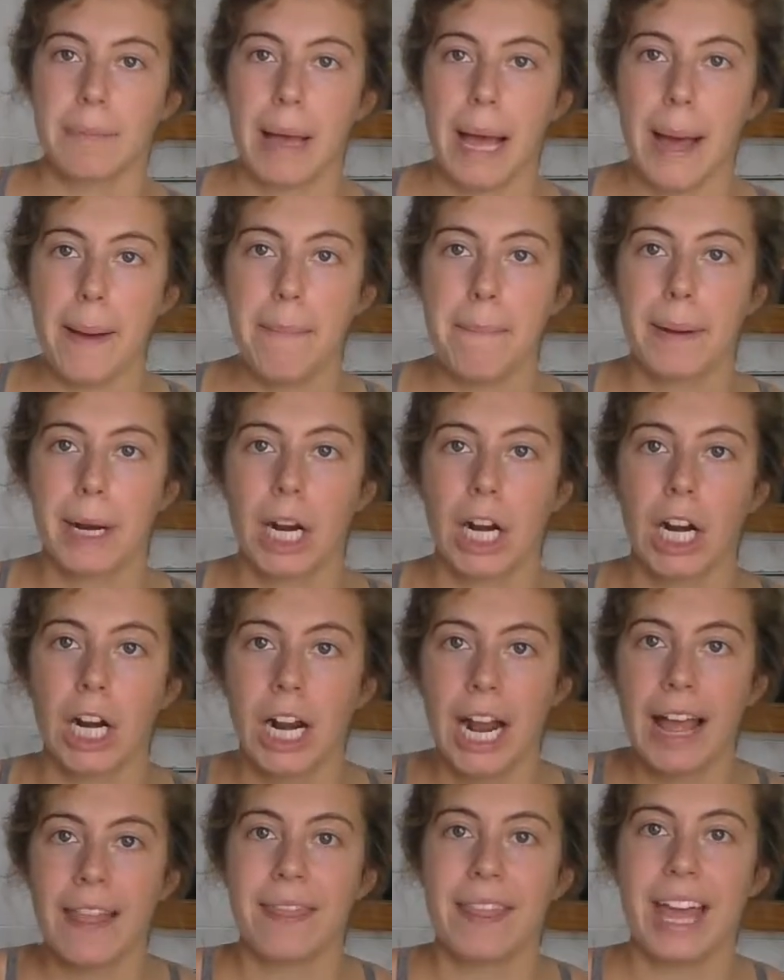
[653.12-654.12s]

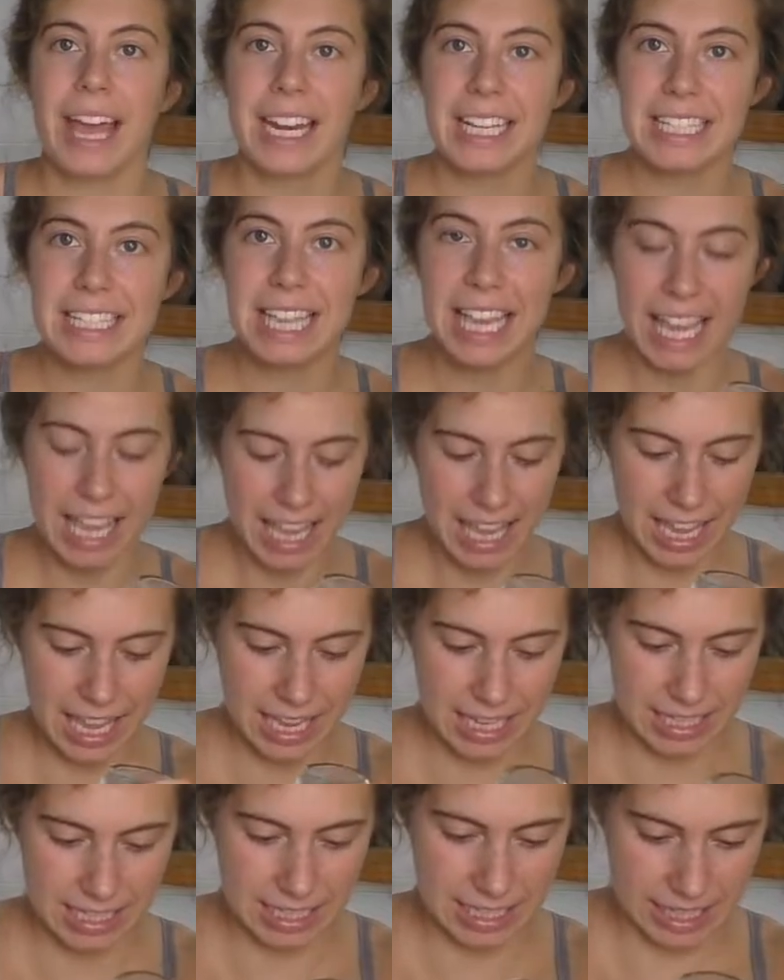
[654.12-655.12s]
pepper, and that is
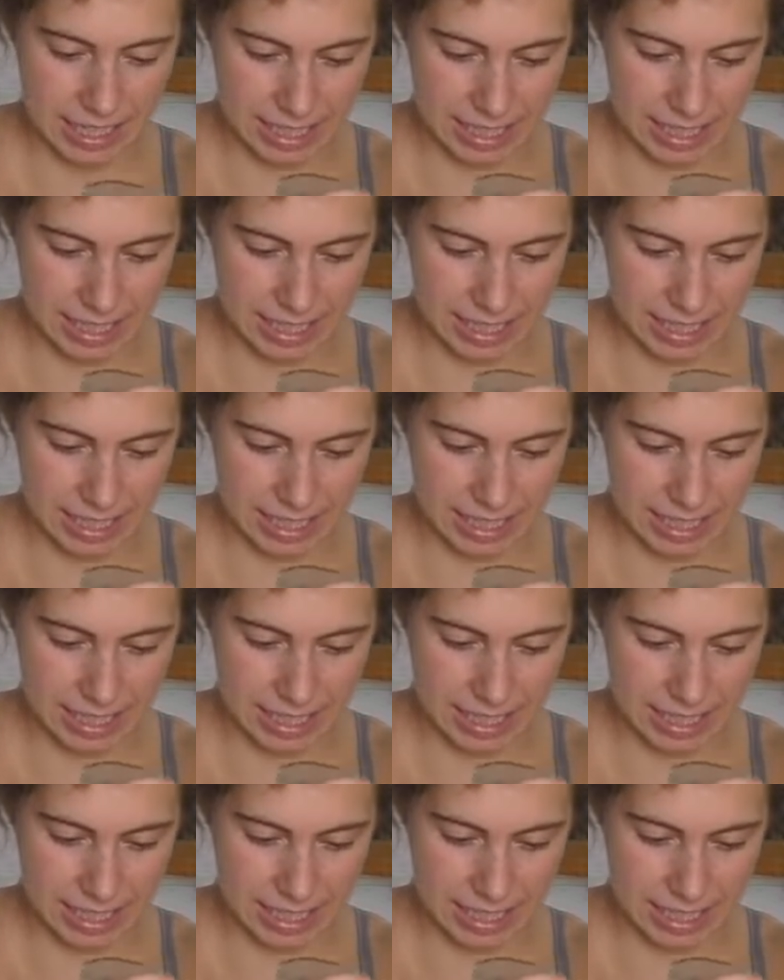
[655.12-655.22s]
it.